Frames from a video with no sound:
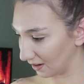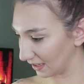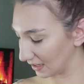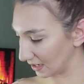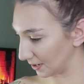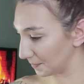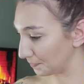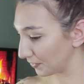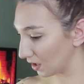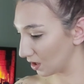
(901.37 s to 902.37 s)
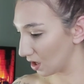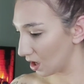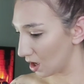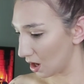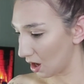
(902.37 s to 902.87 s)
get there.
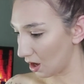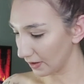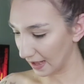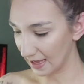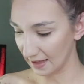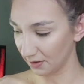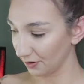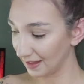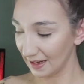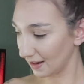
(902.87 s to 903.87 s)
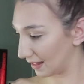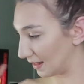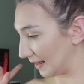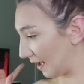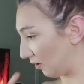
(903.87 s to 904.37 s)
Okay, so since
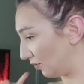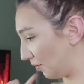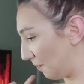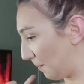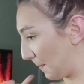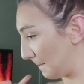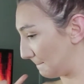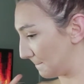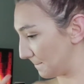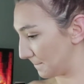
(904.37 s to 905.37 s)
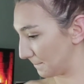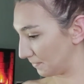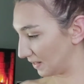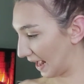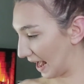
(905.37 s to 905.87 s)
now
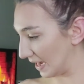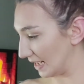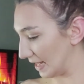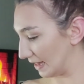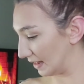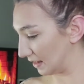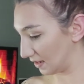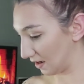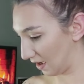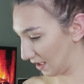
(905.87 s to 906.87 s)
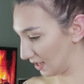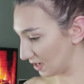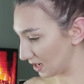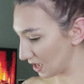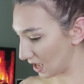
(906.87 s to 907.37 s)
that is
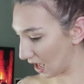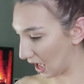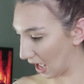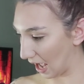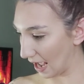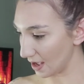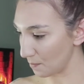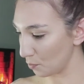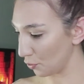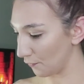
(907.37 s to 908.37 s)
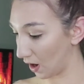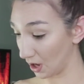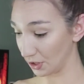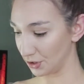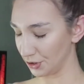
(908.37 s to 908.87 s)
done, I move
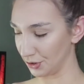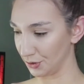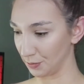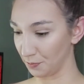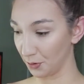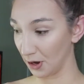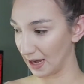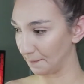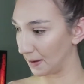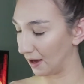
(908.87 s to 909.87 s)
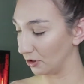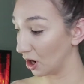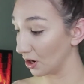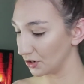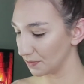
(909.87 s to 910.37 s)
on to putting powder
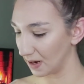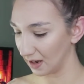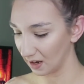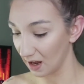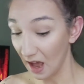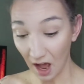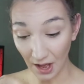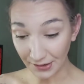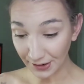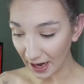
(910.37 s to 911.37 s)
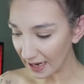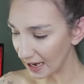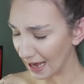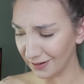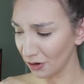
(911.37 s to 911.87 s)
under my under eye.
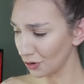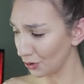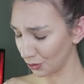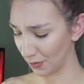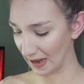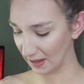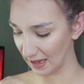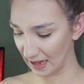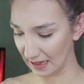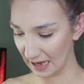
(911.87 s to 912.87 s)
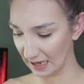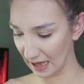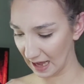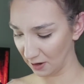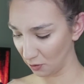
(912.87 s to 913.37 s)
I don't go crazy, like
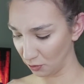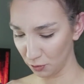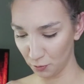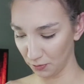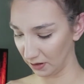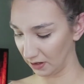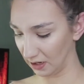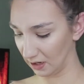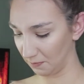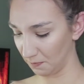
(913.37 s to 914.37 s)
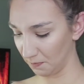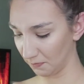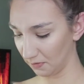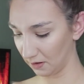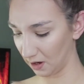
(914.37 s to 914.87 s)
I don't do really
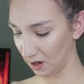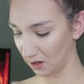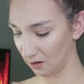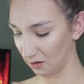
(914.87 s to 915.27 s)
like